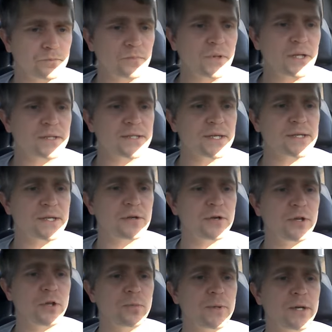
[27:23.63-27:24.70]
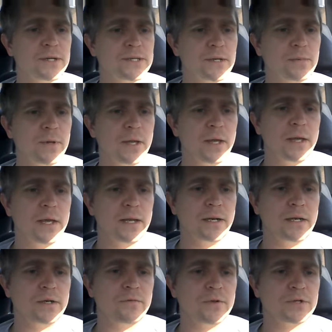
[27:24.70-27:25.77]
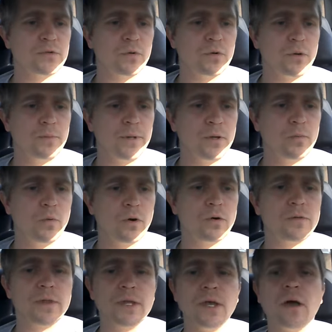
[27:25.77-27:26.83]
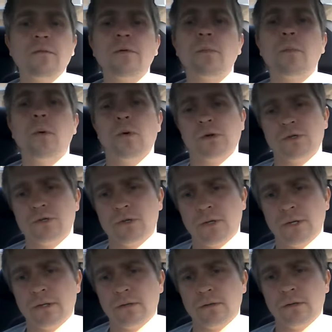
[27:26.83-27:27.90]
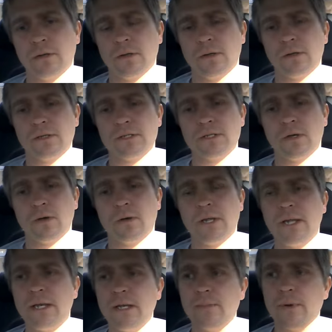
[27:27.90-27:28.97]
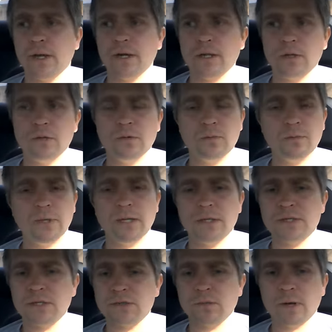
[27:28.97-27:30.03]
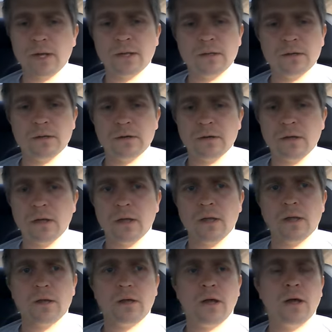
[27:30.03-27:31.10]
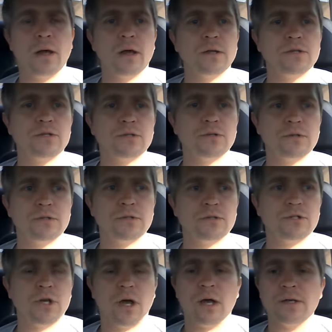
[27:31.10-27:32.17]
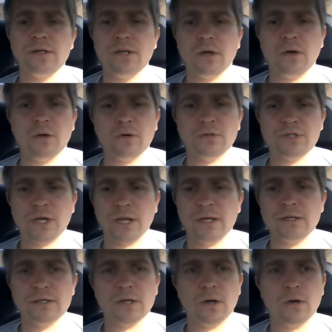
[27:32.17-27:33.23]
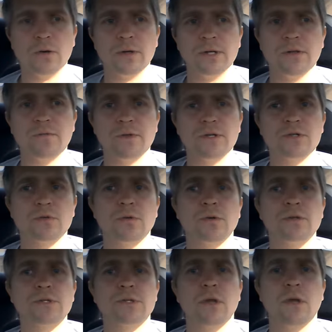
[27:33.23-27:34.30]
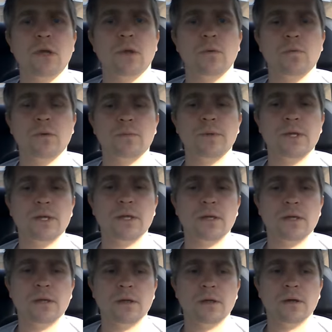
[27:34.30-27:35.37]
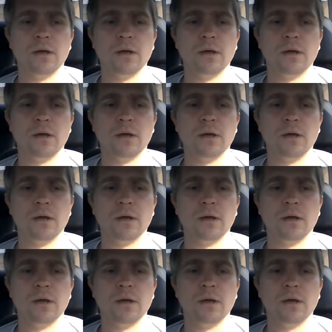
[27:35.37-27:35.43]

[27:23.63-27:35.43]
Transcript: It says here in humanism, an individual could be worthy of a portrait. So anybody, you, me, just regular John Doe, Jane Doe individuals would be